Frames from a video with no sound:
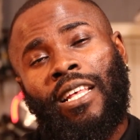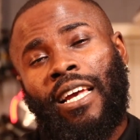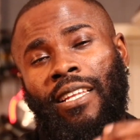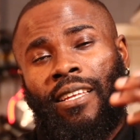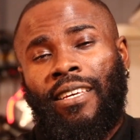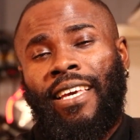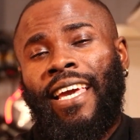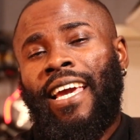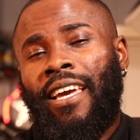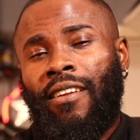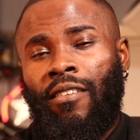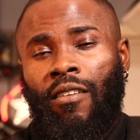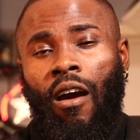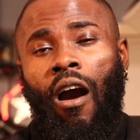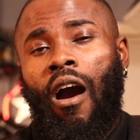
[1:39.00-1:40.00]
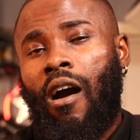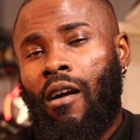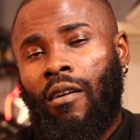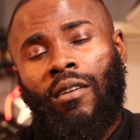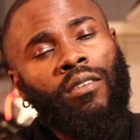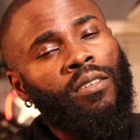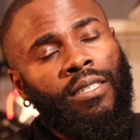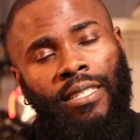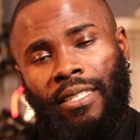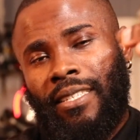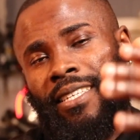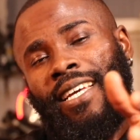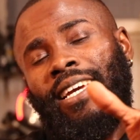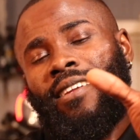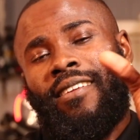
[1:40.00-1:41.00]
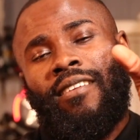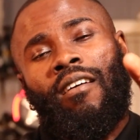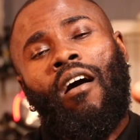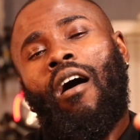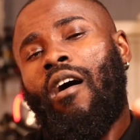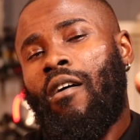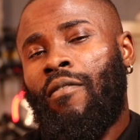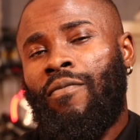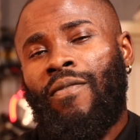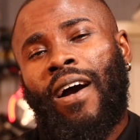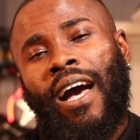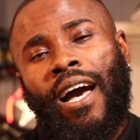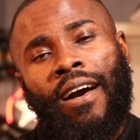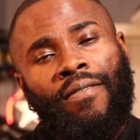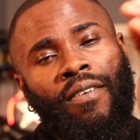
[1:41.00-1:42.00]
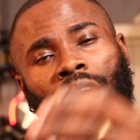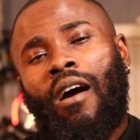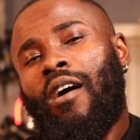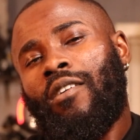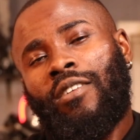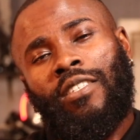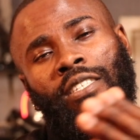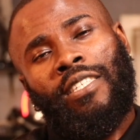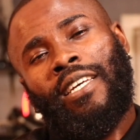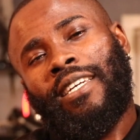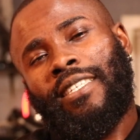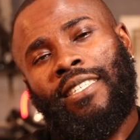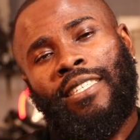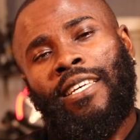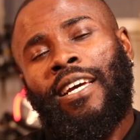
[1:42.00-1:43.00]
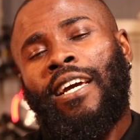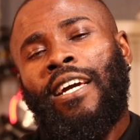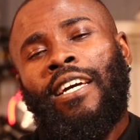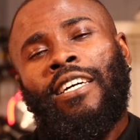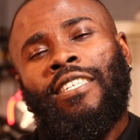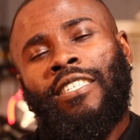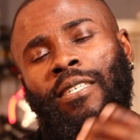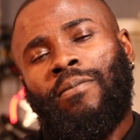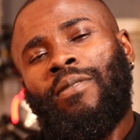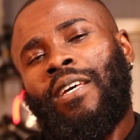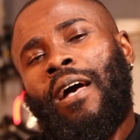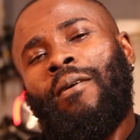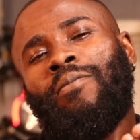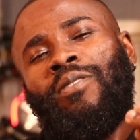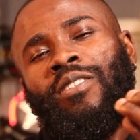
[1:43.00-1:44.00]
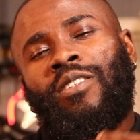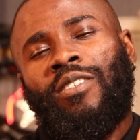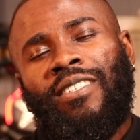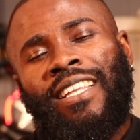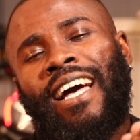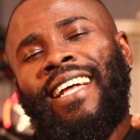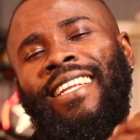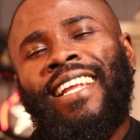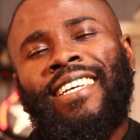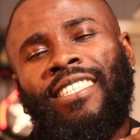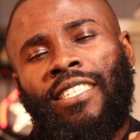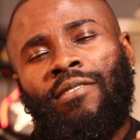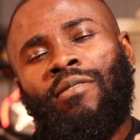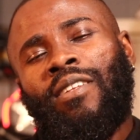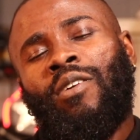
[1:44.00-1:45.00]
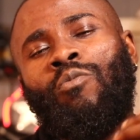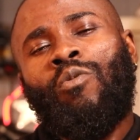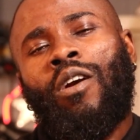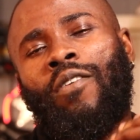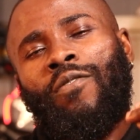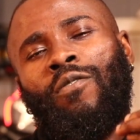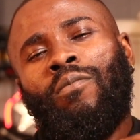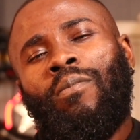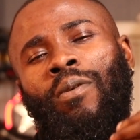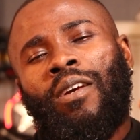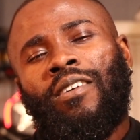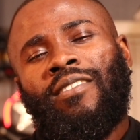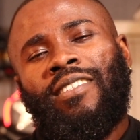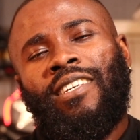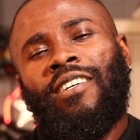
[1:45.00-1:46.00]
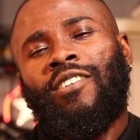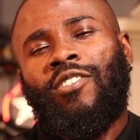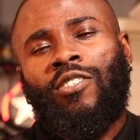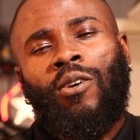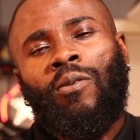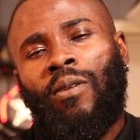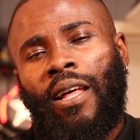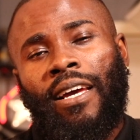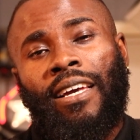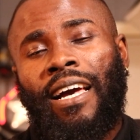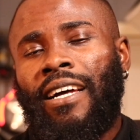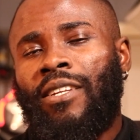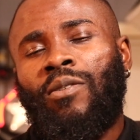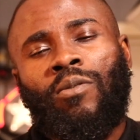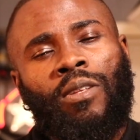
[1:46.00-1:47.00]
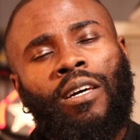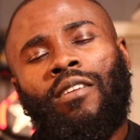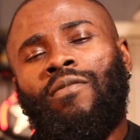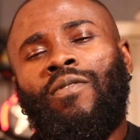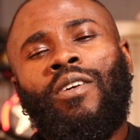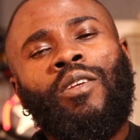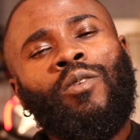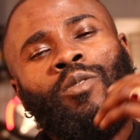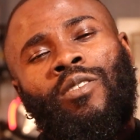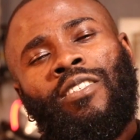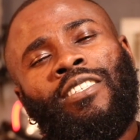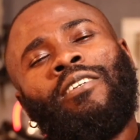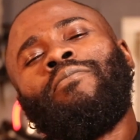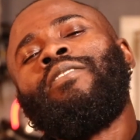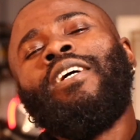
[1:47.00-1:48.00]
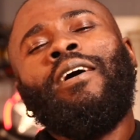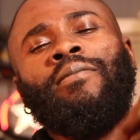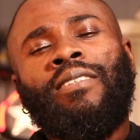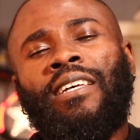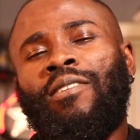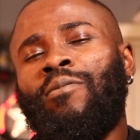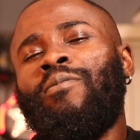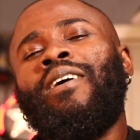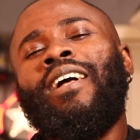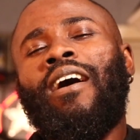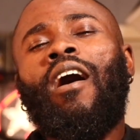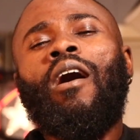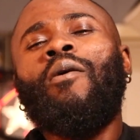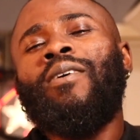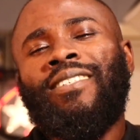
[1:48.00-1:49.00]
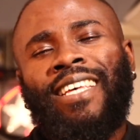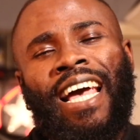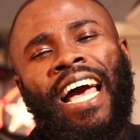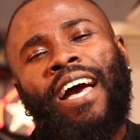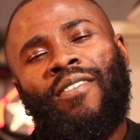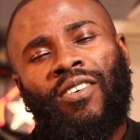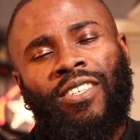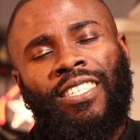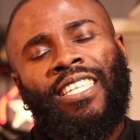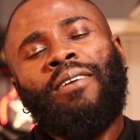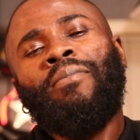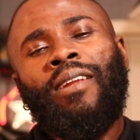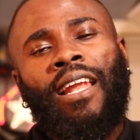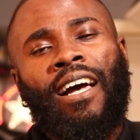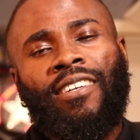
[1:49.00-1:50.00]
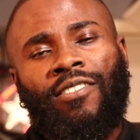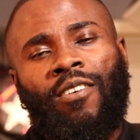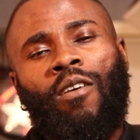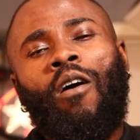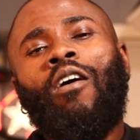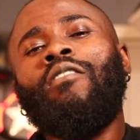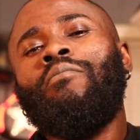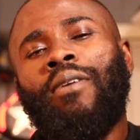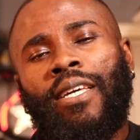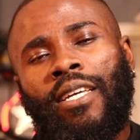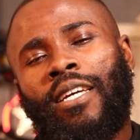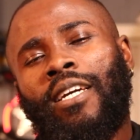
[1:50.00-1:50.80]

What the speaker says: like the Canon the Canon R5, R6 sometimes does not necessarily work for me because they are so light. I do a lot of videos and sometimes I do not always have a stabilizer on me.